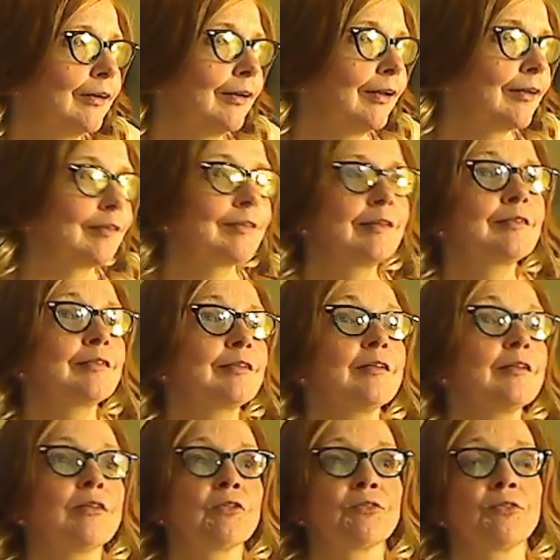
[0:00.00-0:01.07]

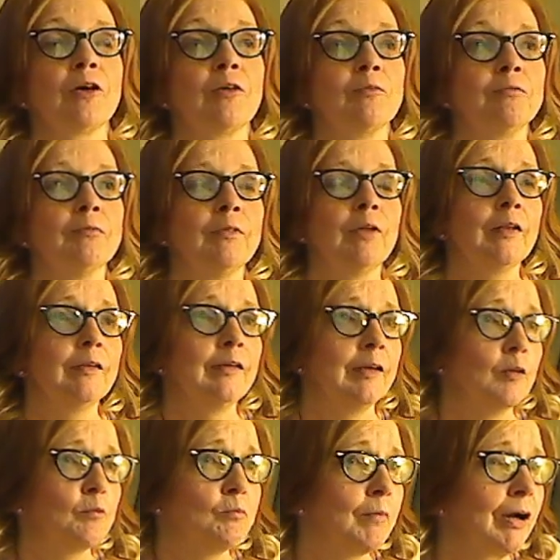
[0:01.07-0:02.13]
assistance from
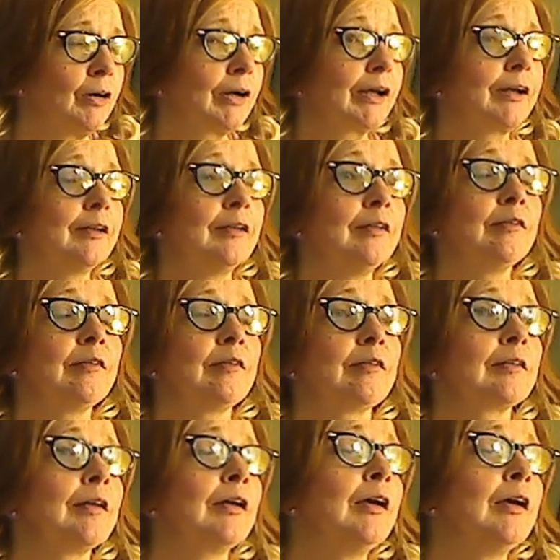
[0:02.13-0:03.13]
the Americans,